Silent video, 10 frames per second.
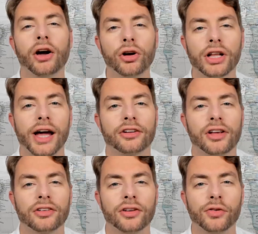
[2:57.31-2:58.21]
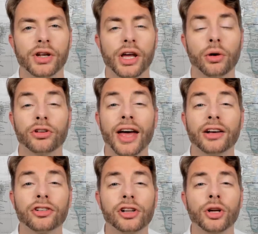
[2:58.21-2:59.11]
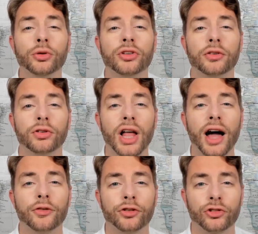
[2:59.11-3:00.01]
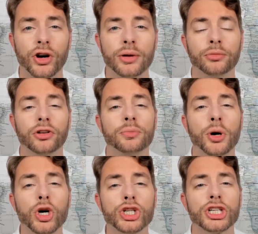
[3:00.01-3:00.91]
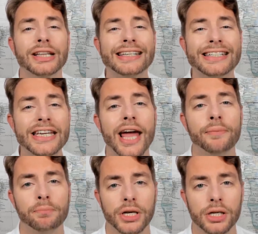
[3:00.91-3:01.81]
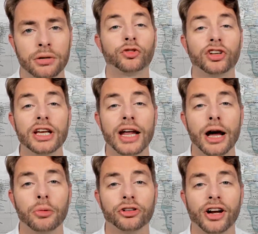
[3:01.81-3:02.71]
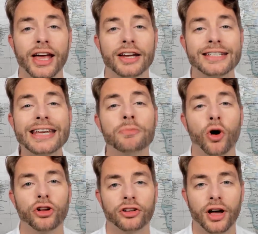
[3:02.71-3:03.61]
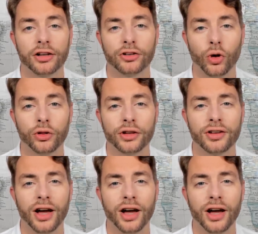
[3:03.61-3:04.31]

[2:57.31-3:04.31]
Get early access to videos, exclusive live streams, and personally DM me. You've seen how much I get demonetized all